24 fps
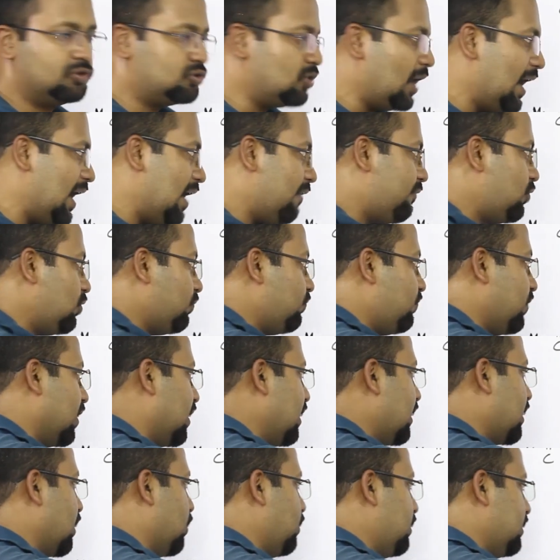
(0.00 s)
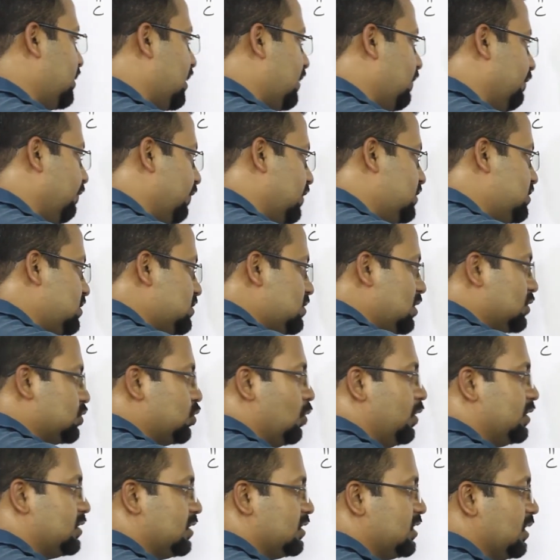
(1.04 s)
So I have to figure out that which is the
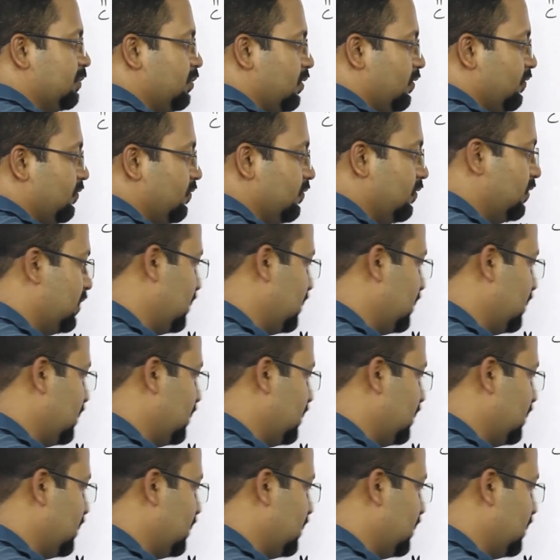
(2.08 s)
slowest step of